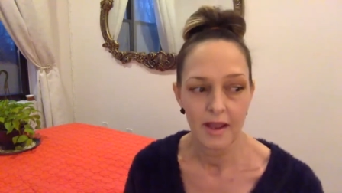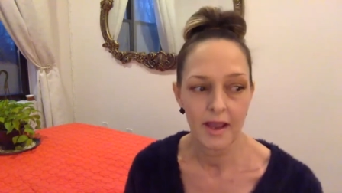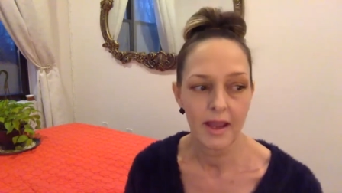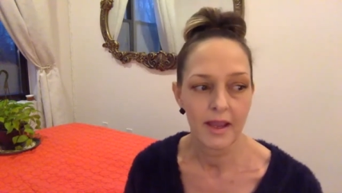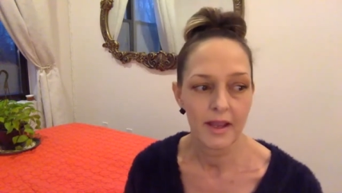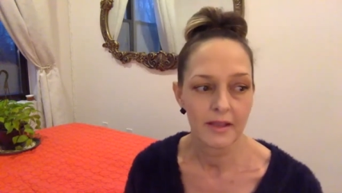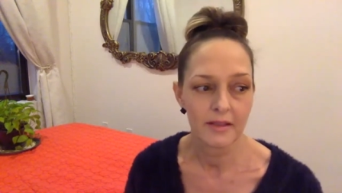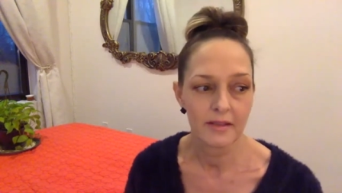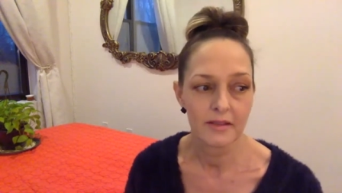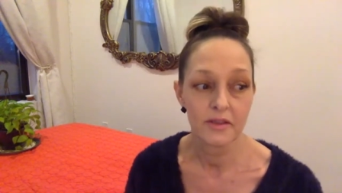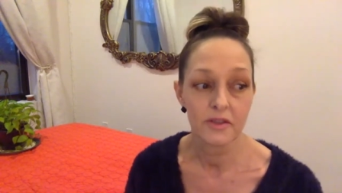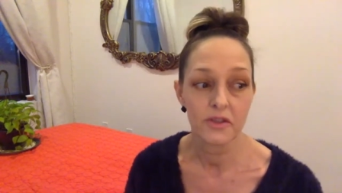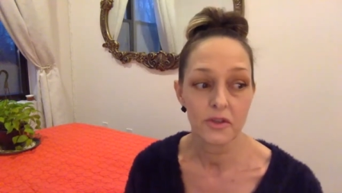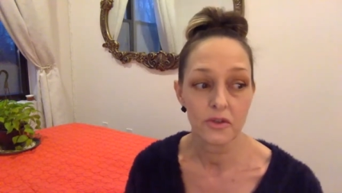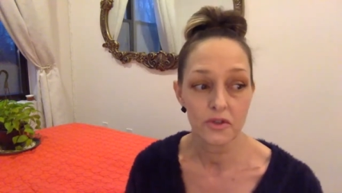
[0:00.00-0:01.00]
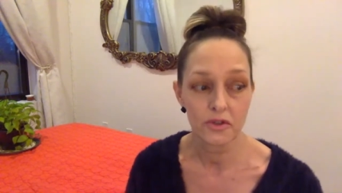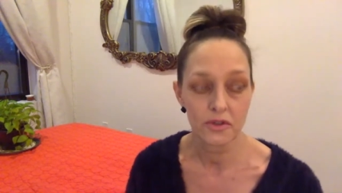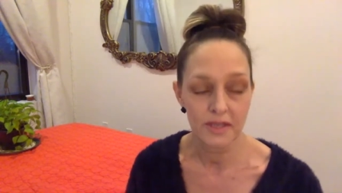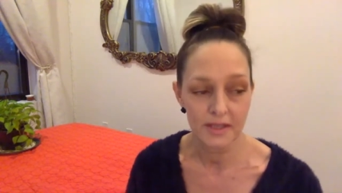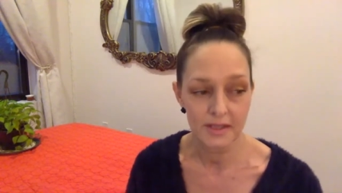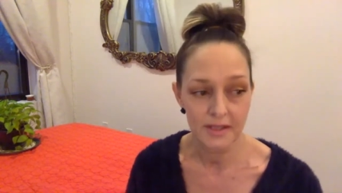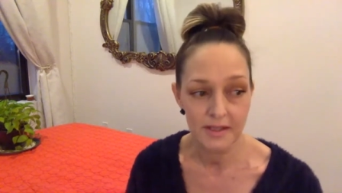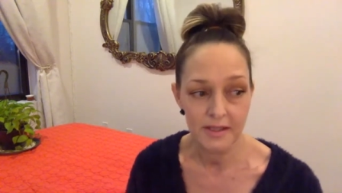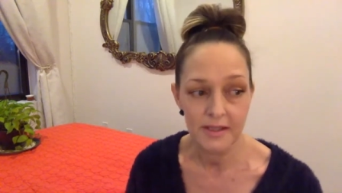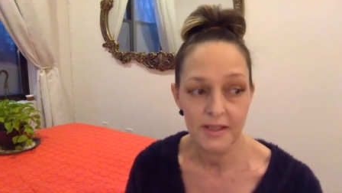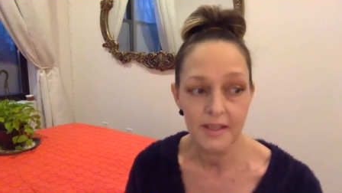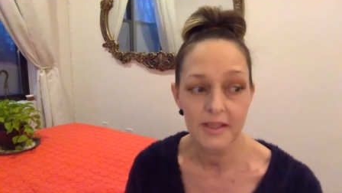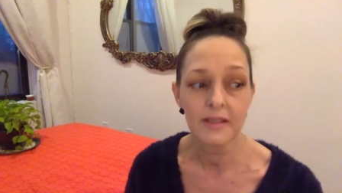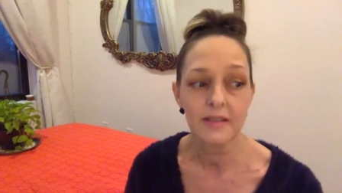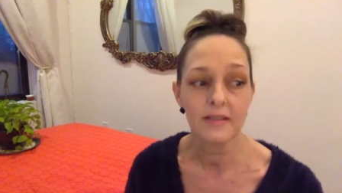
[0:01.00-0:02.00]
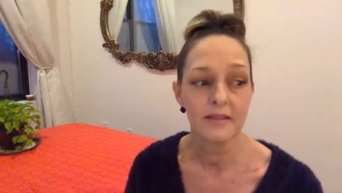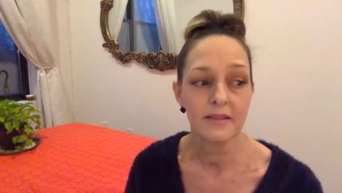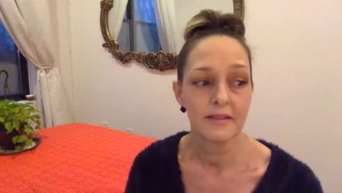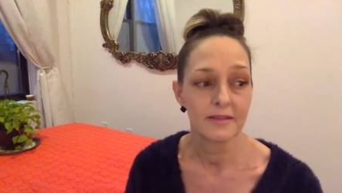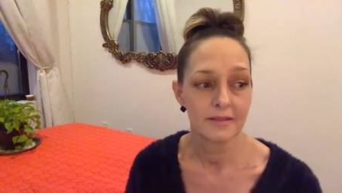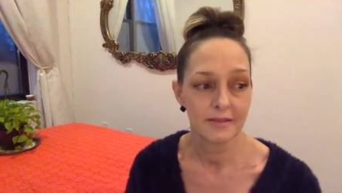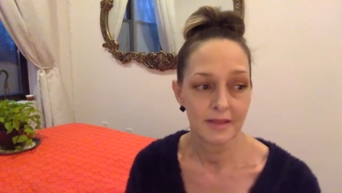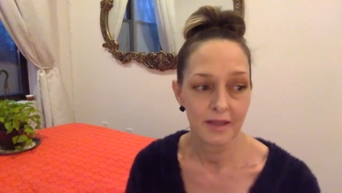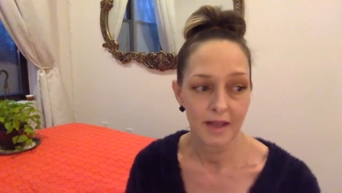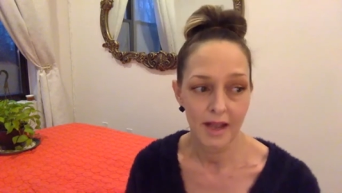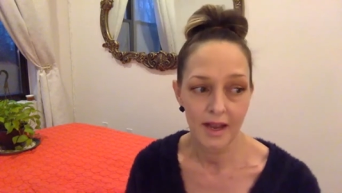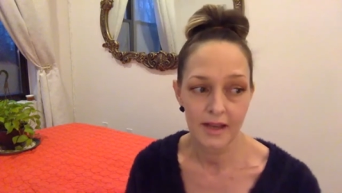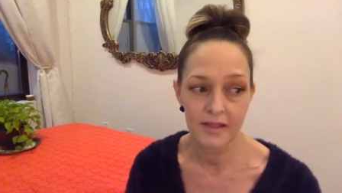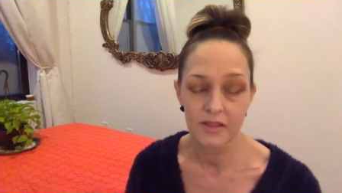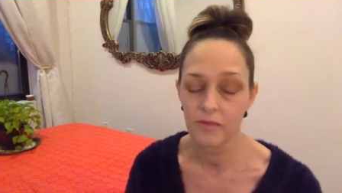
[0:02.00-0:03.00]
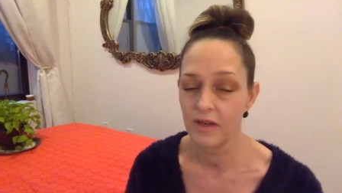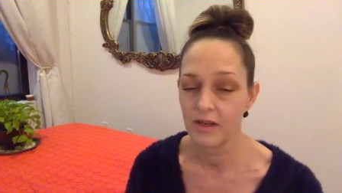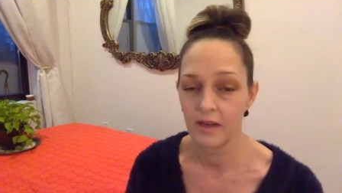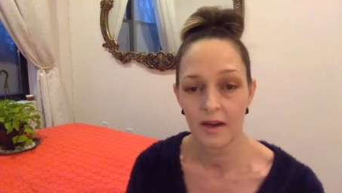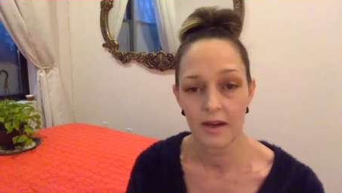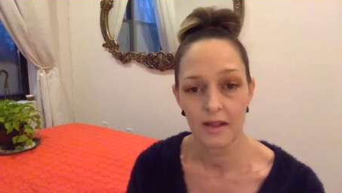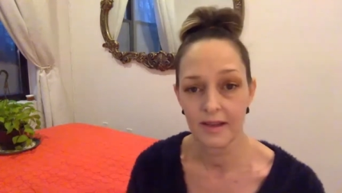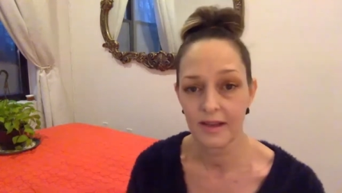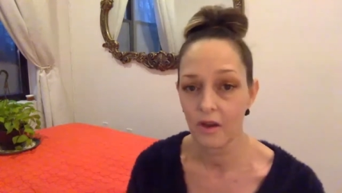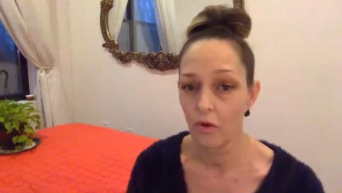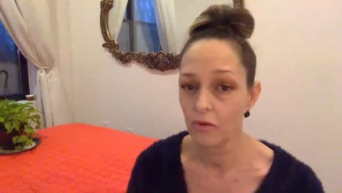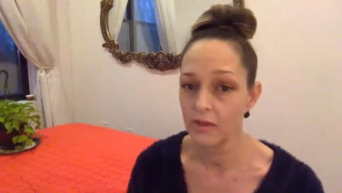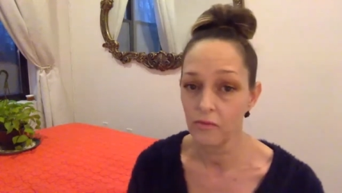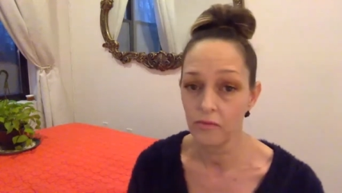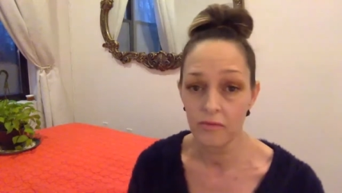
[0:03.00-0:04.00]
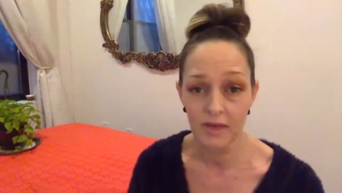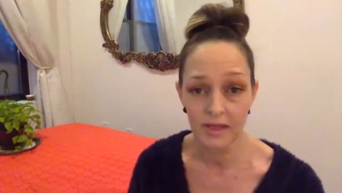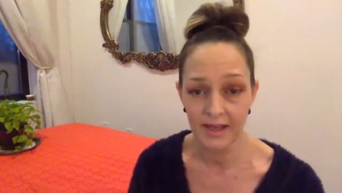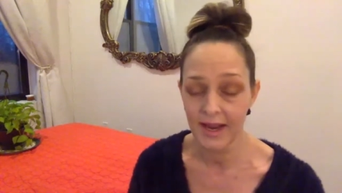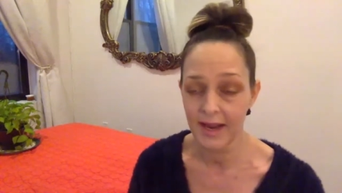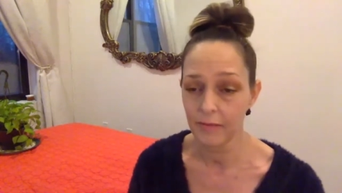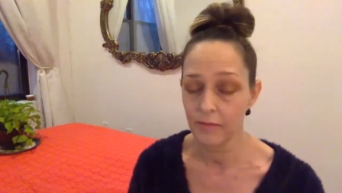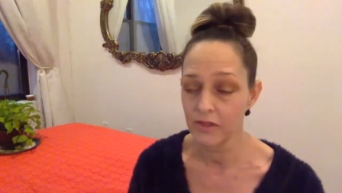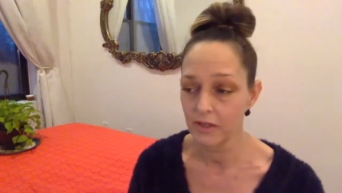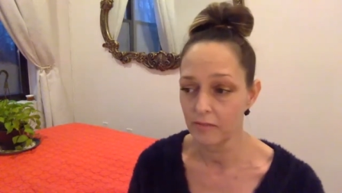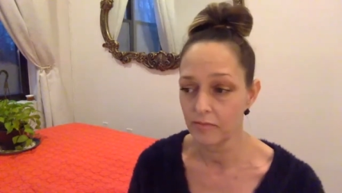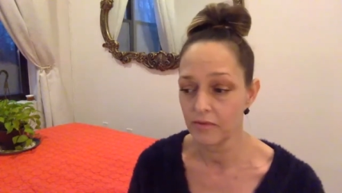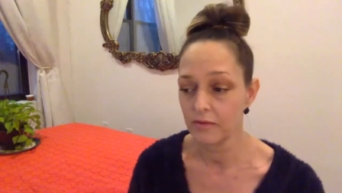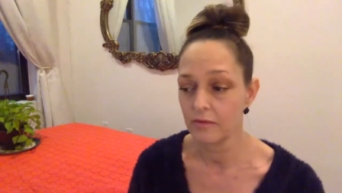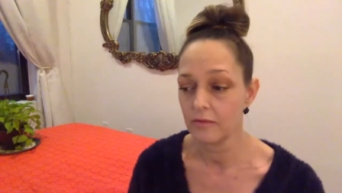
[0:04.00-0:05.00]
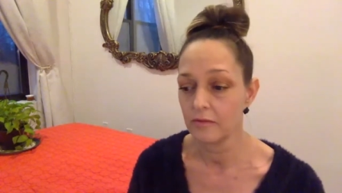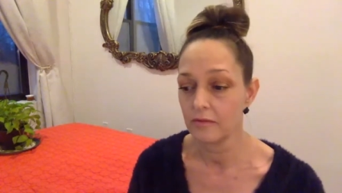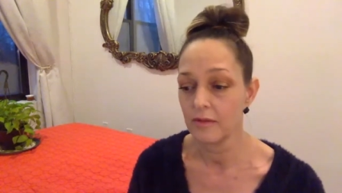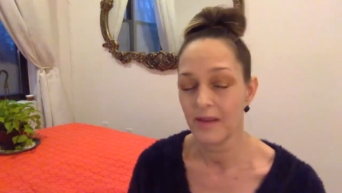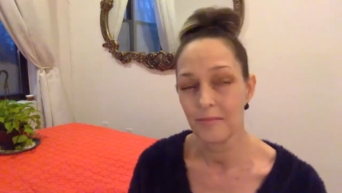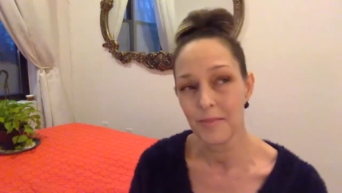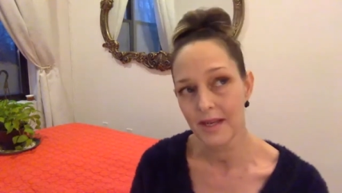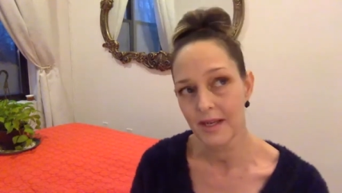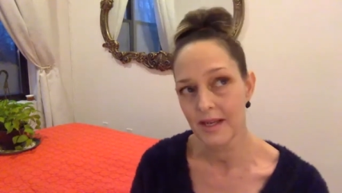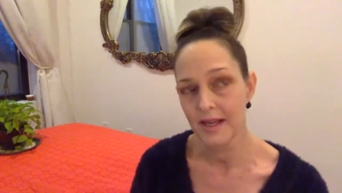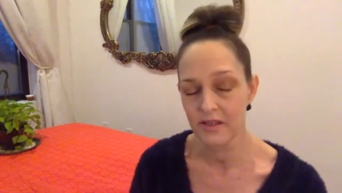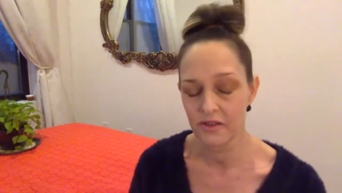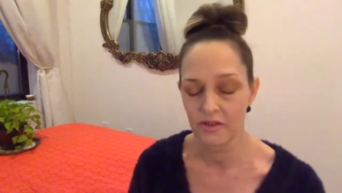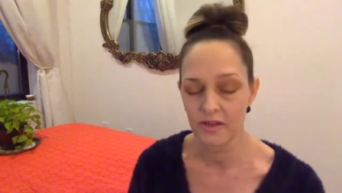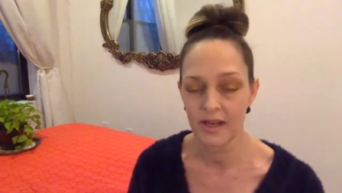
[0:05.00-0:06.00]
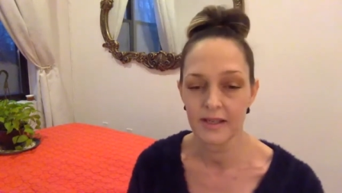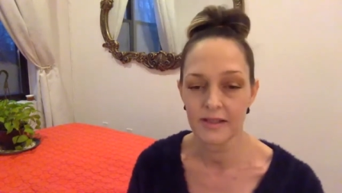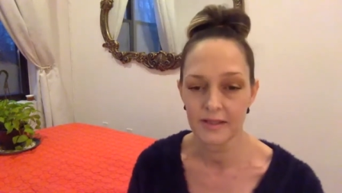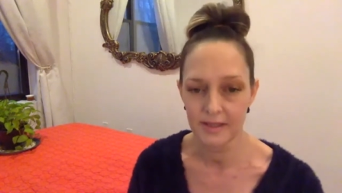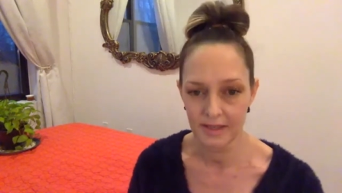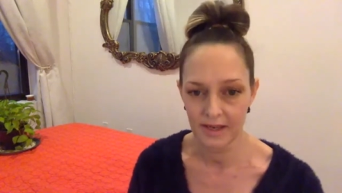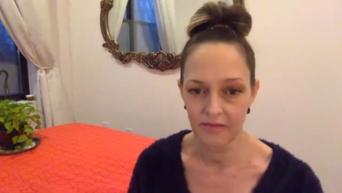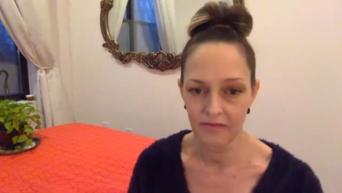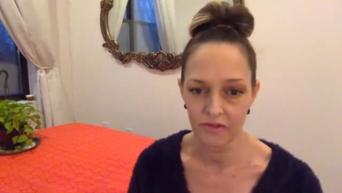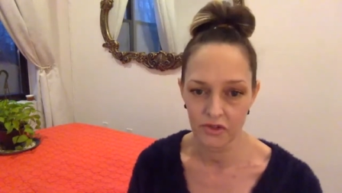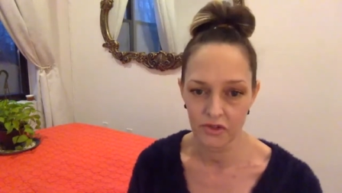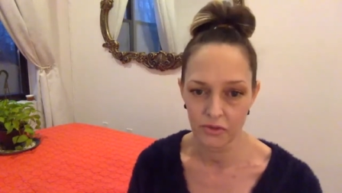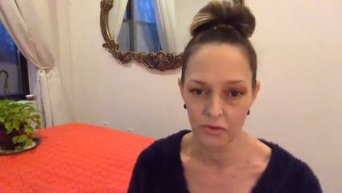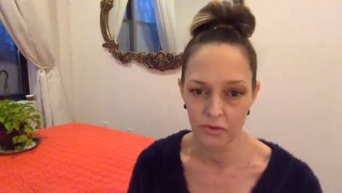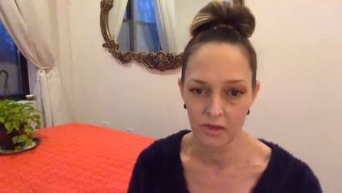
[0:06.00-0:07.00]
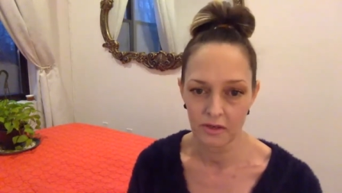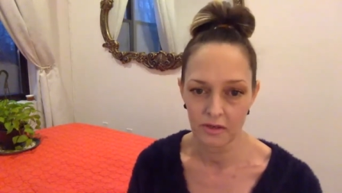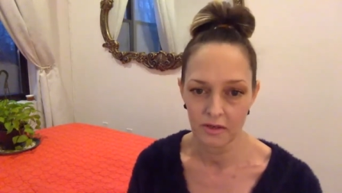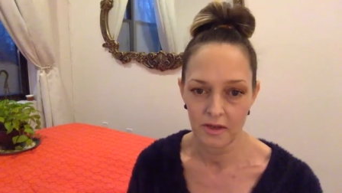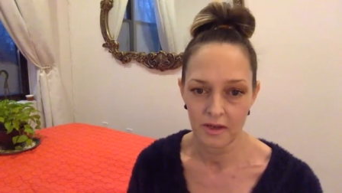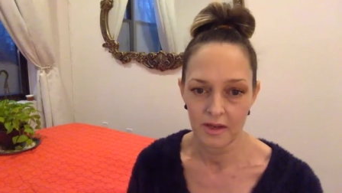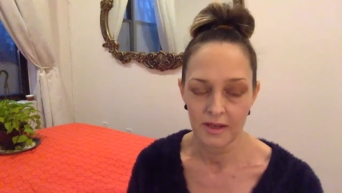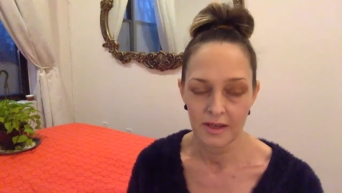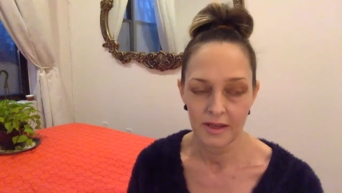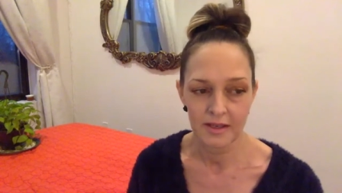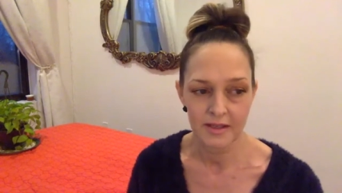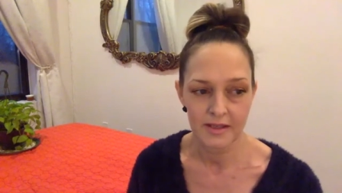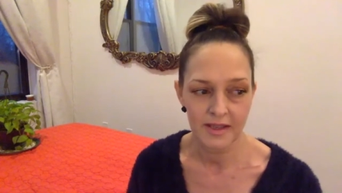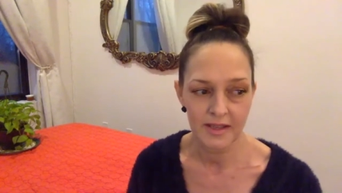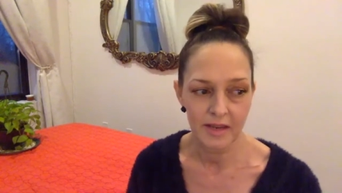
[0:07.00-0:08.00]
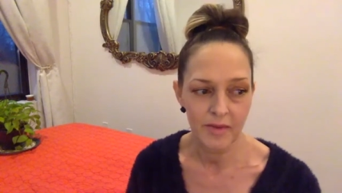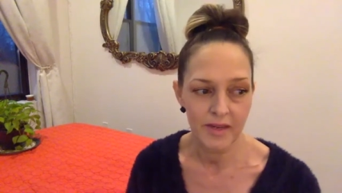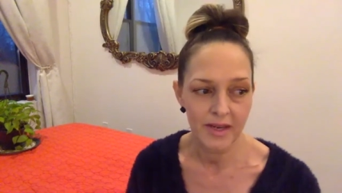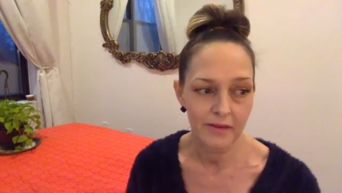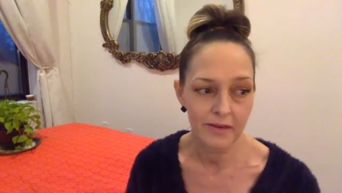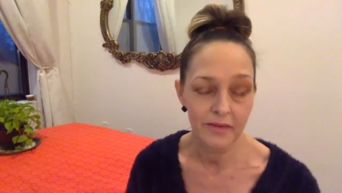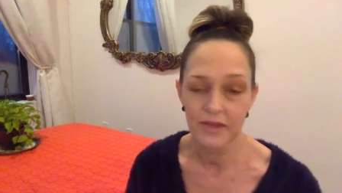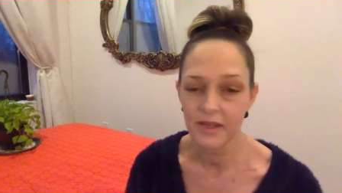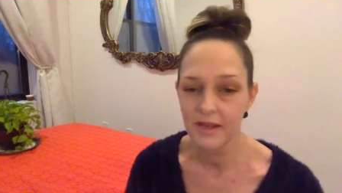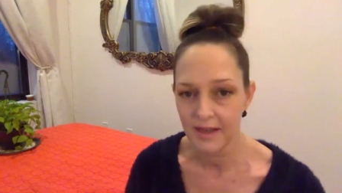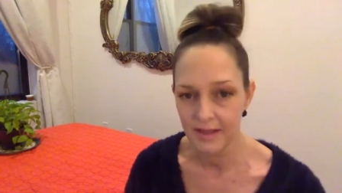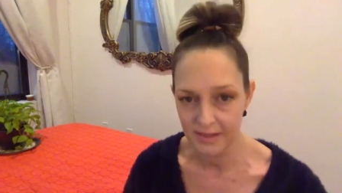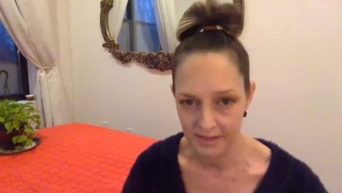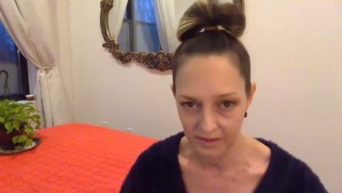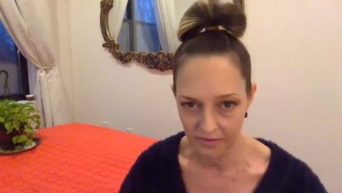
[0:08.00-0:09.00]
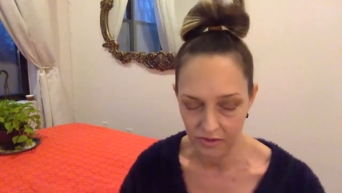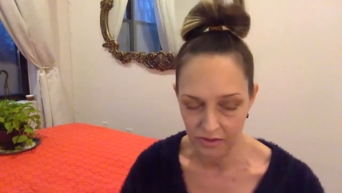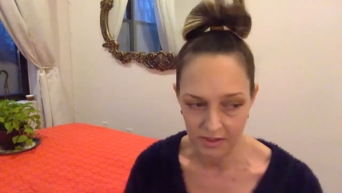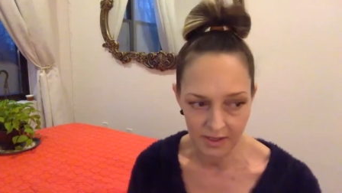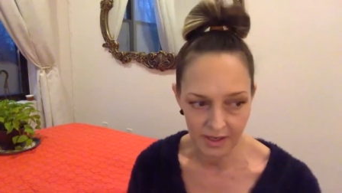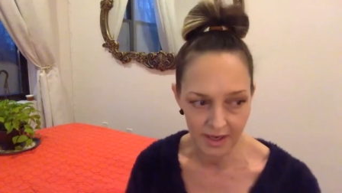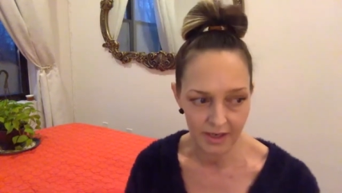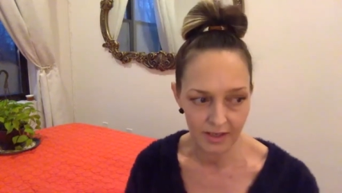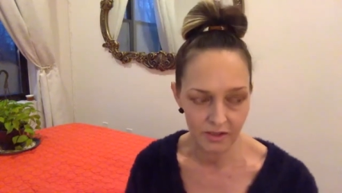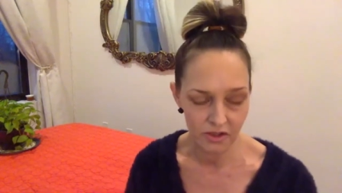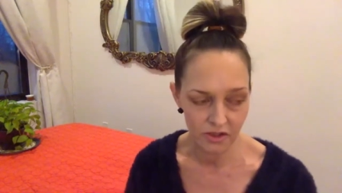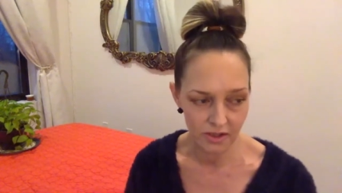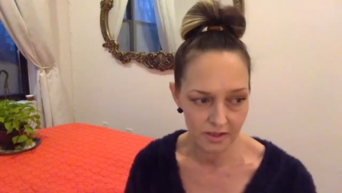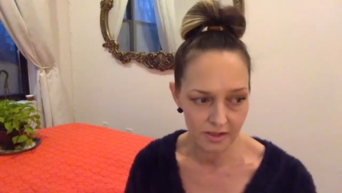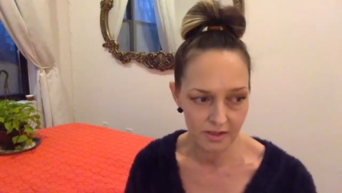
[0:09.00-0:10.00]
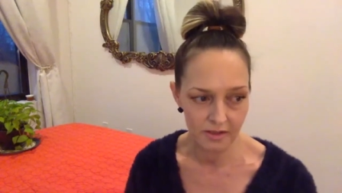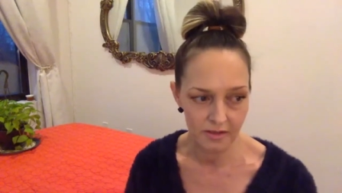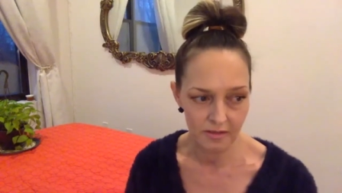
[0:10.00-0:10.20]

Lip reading: And the social distancing, I swear to God, I think it only really amped up a bit yesterday and today for sure. Because I've been out every day except for today, just